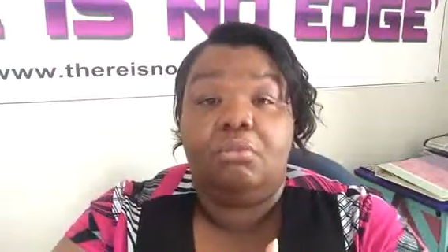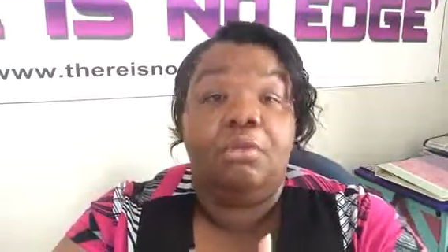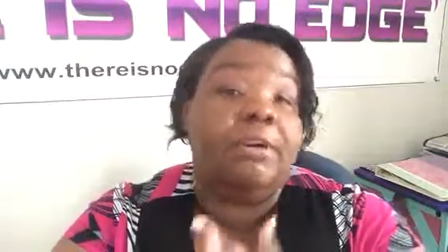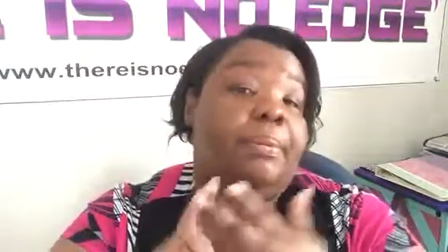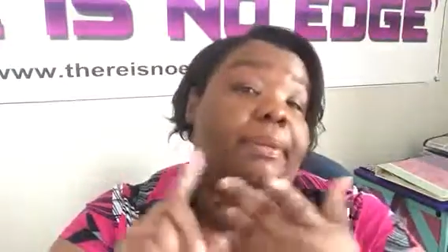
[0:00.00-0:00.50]

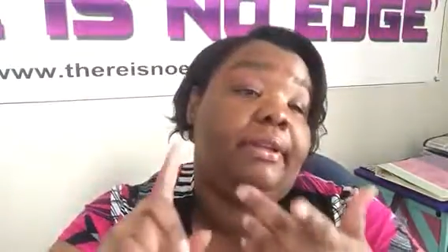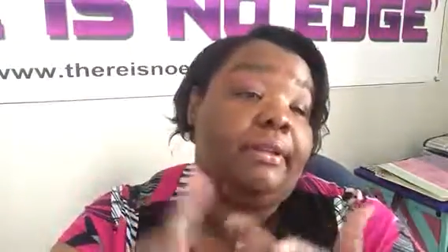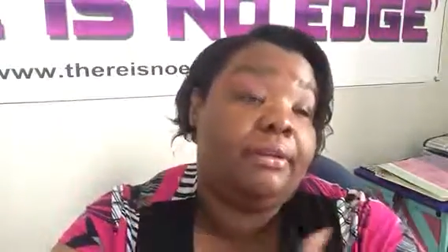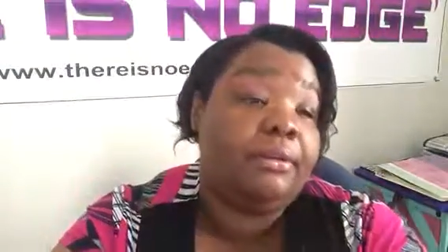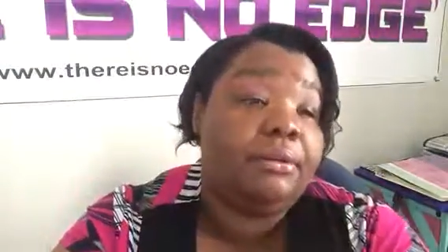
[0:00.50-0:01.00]
water
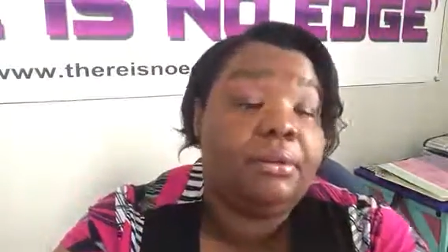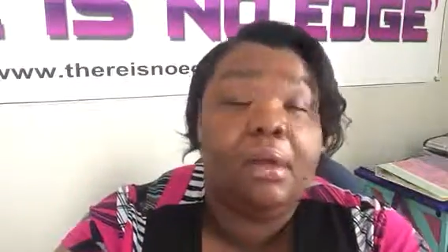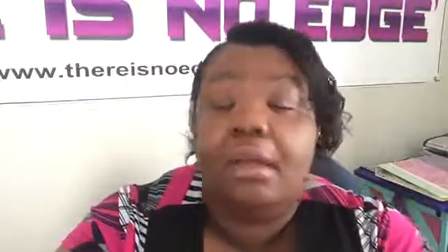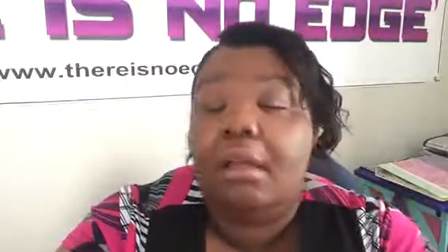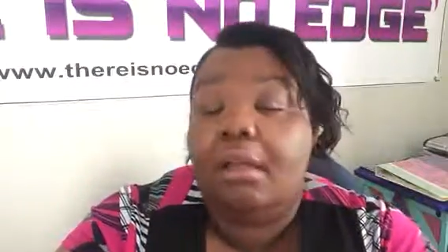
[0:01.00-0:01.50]
pill,
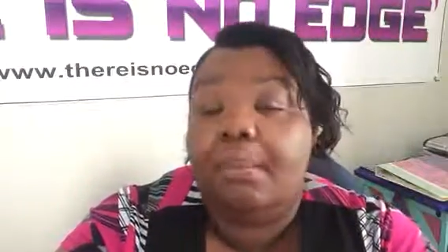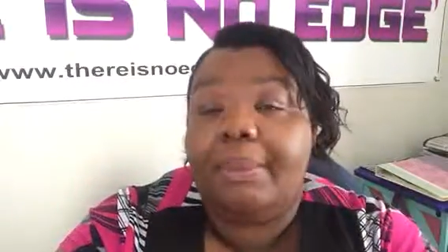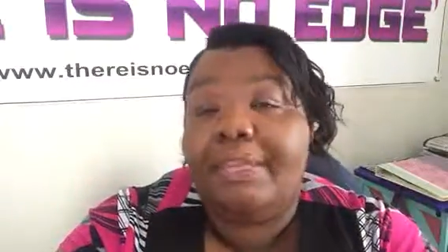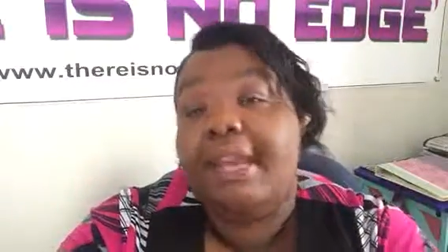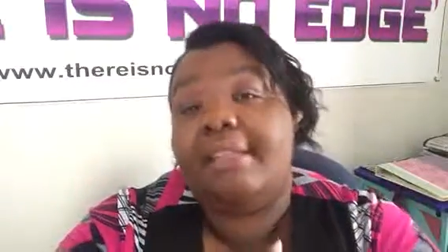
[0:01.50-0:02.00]

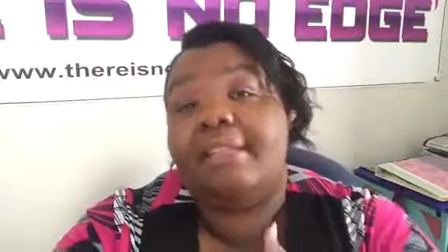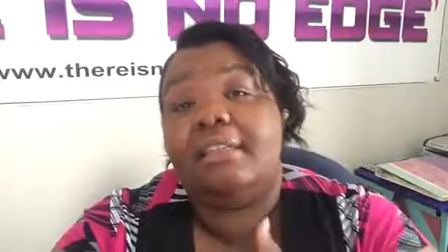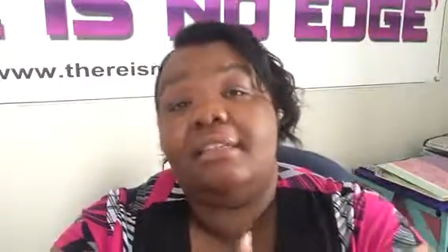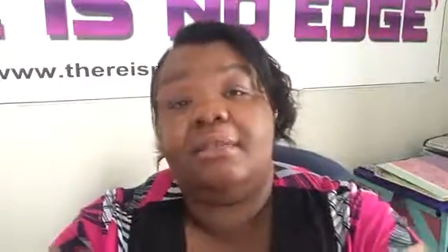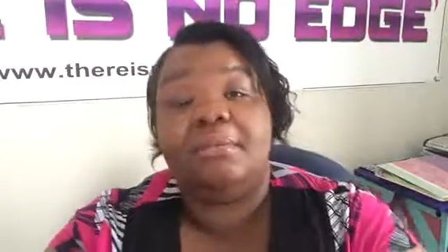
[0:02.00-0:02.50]

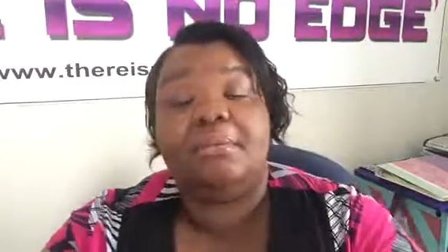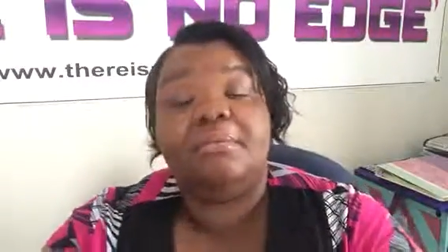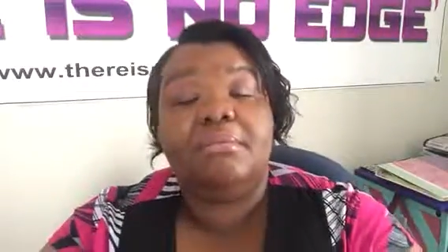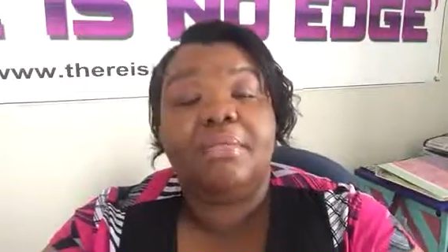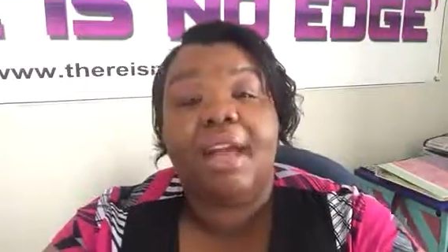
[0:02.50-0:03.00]
potassium.
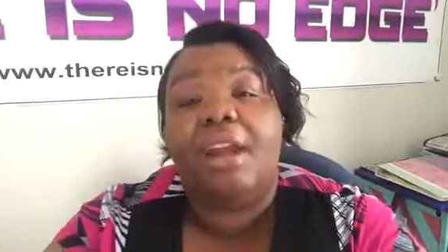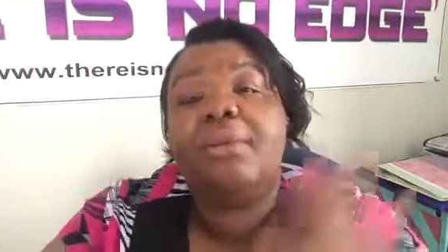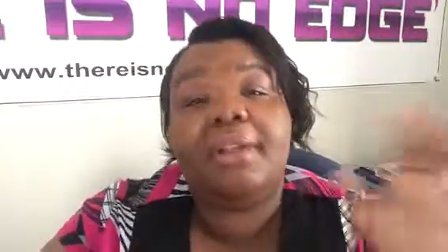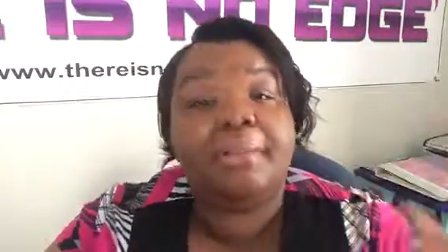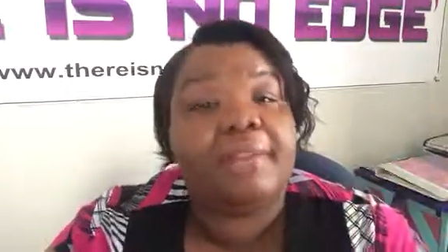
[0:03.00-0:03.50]
I don't
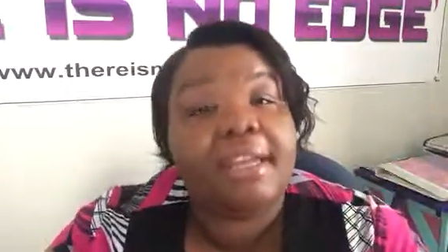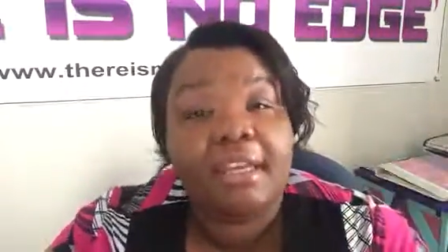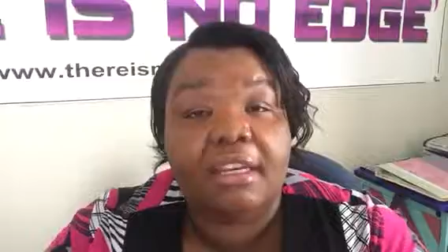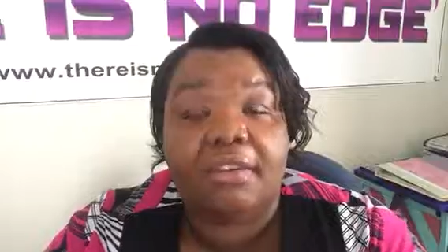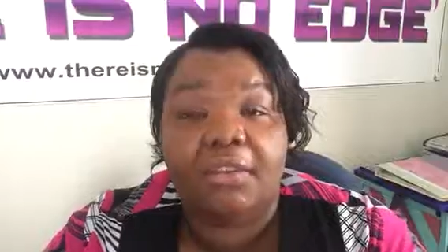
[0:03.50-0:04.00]
want to take
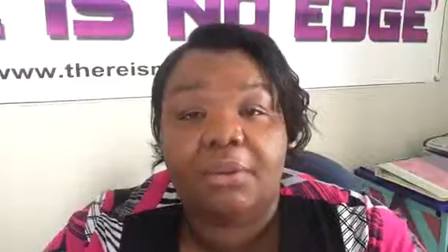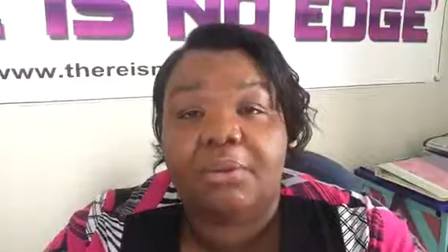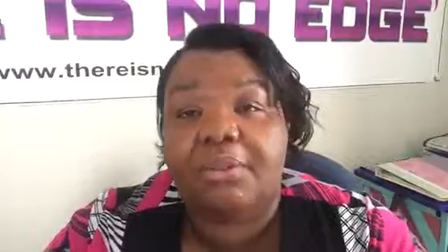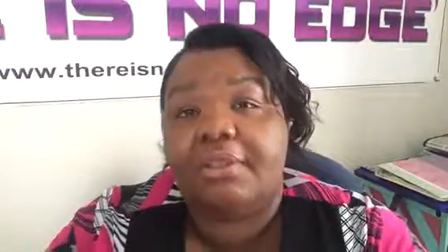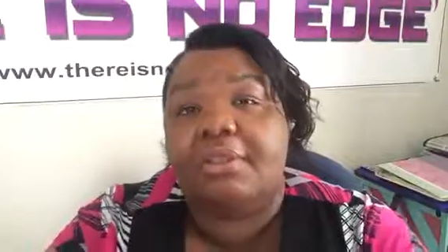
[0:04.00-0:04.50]
any of
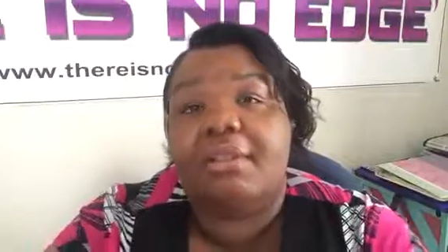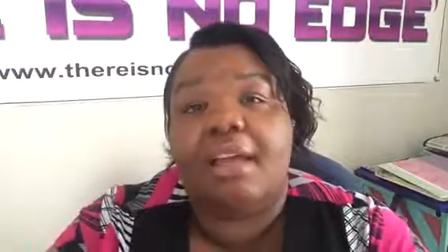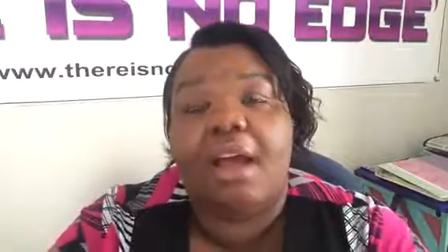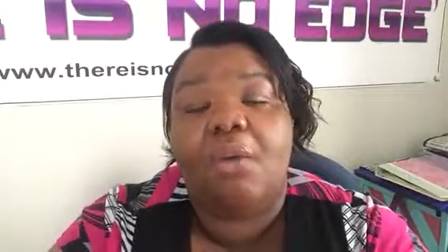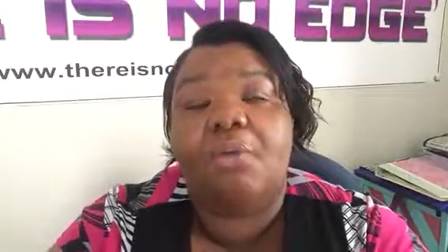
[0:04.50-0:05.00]
those.
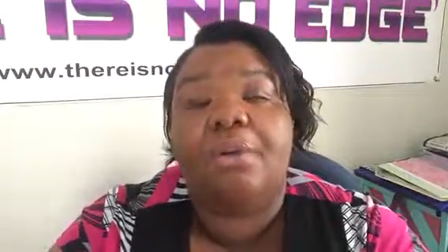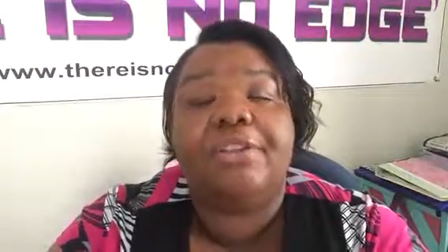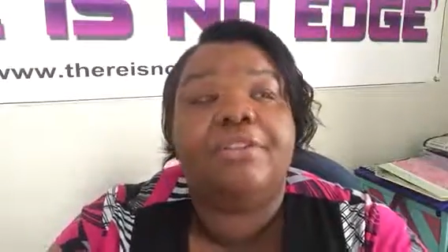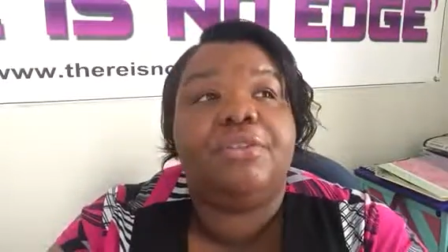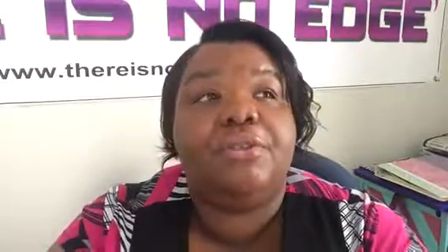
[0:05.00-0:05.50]
I
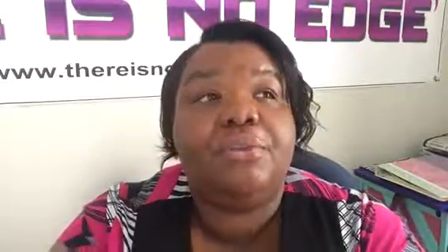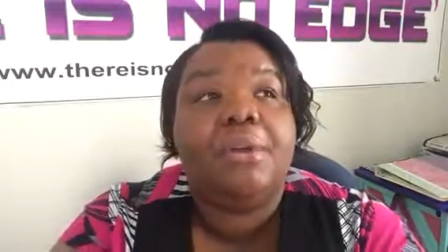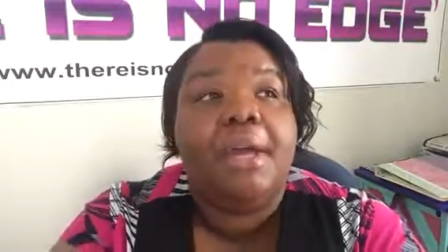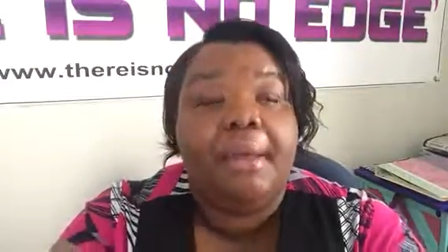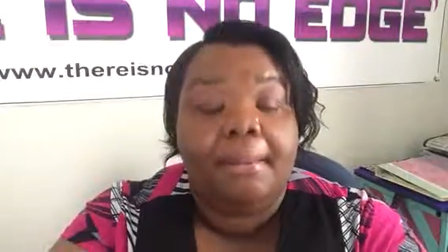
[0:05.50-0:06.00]
want to
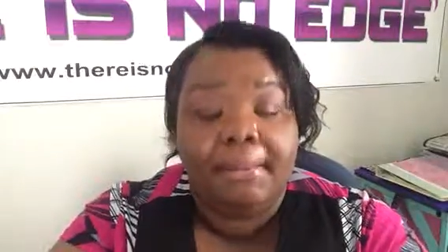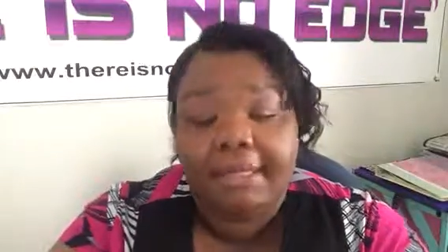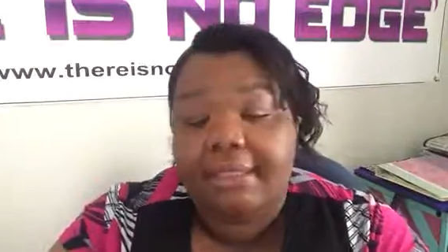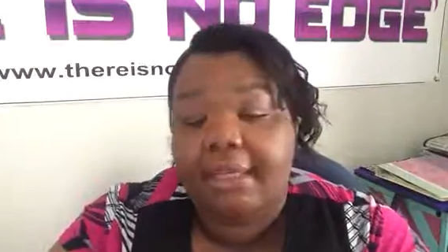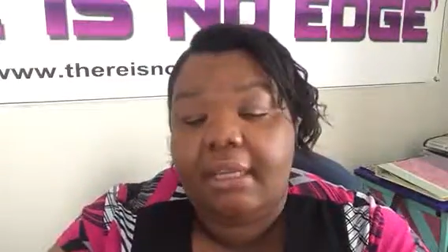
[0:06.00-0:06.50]

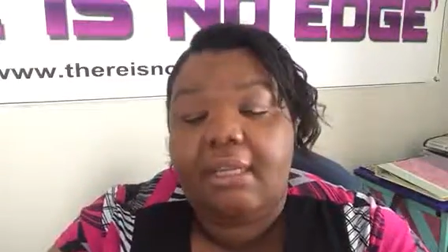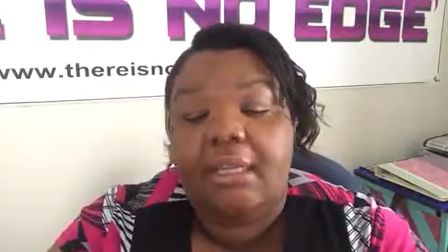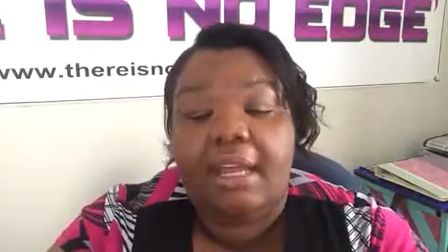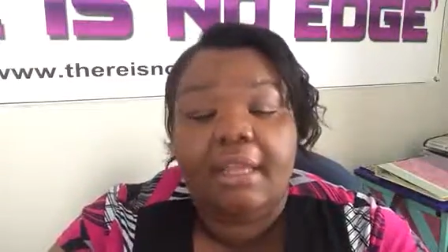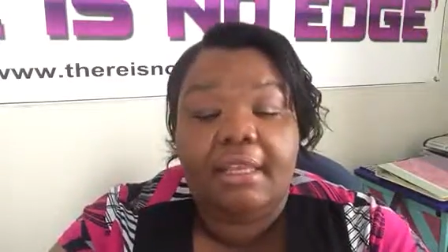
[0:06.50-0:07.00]

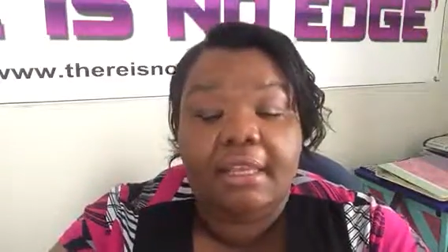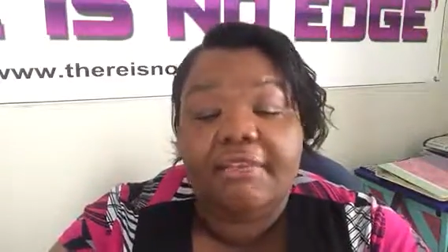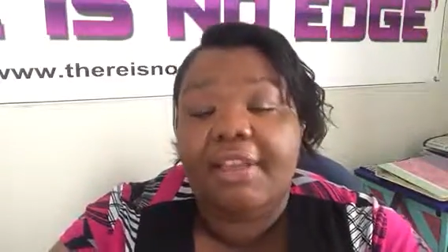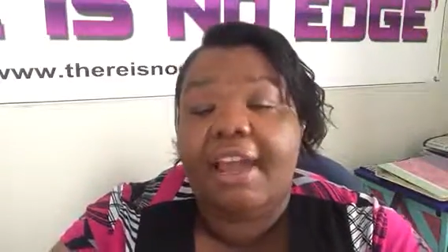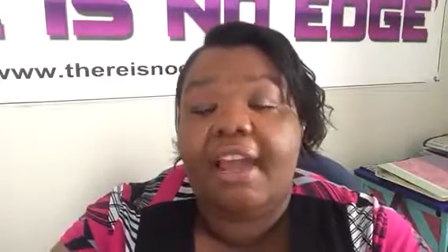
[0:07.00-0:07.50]
maintain and
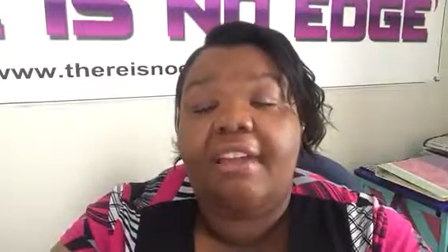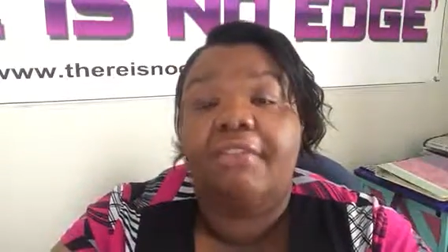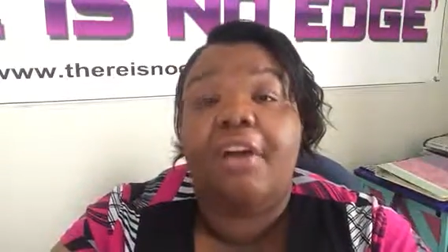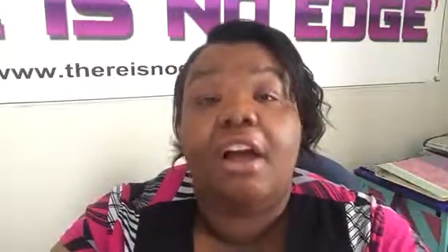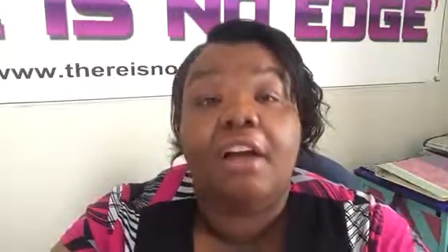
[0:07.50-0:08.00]
live a life
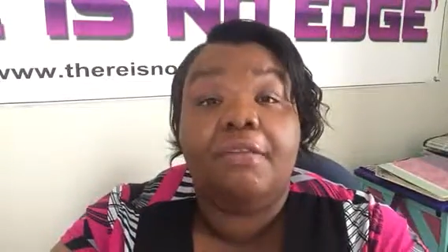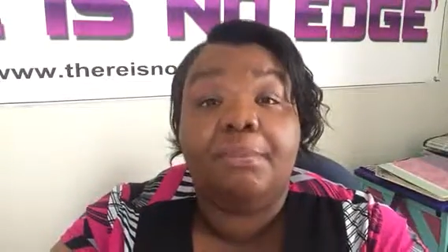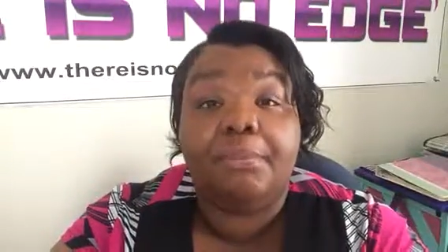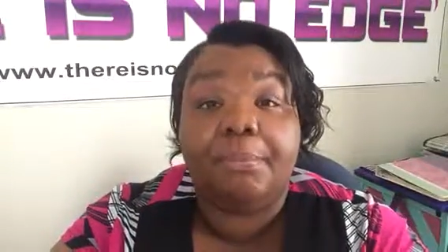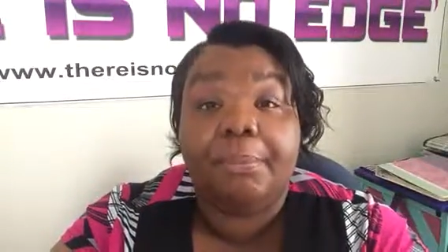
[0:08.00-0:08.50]
of
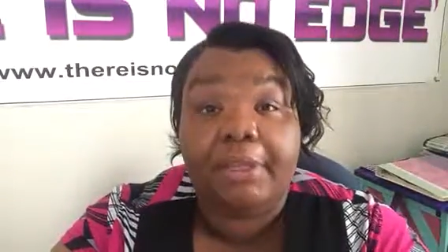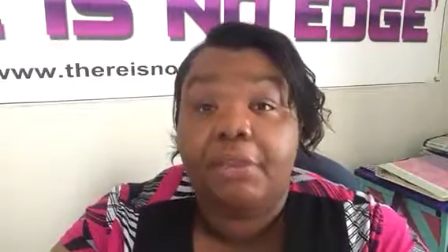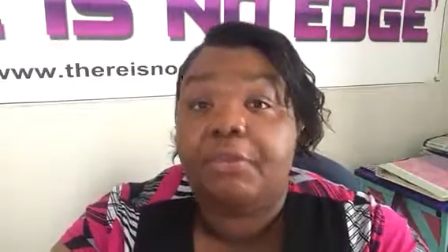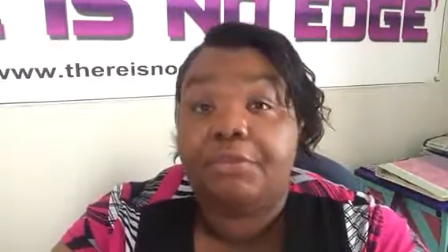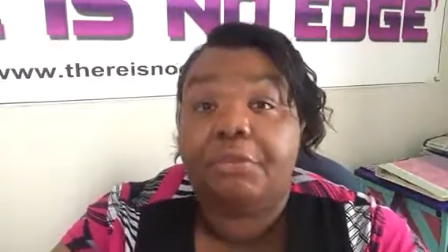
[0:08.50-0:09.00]

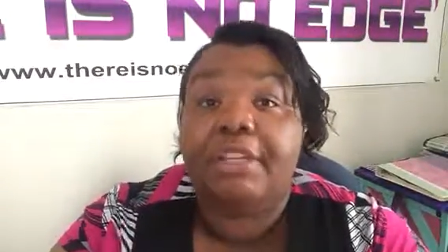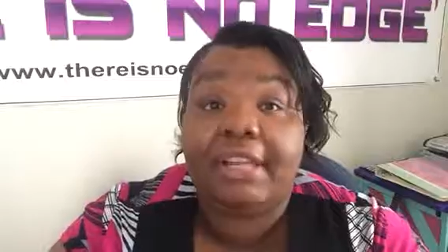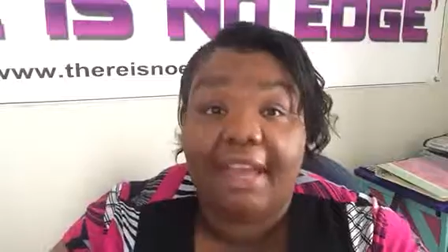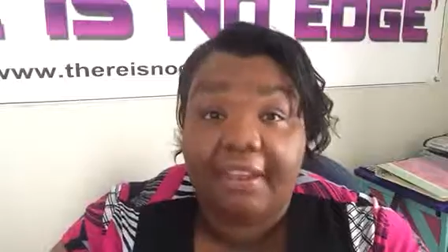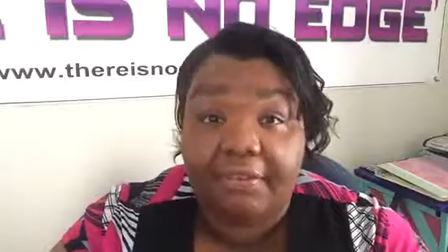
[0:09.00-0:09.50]
pill-free
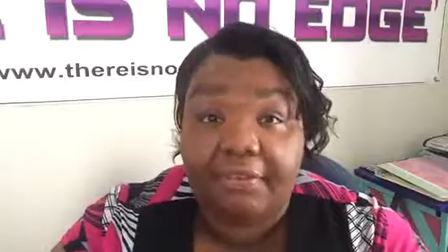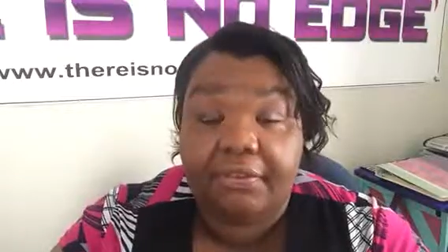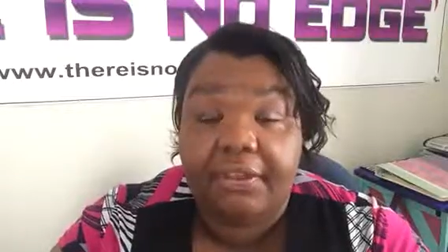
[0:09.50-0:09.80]
life.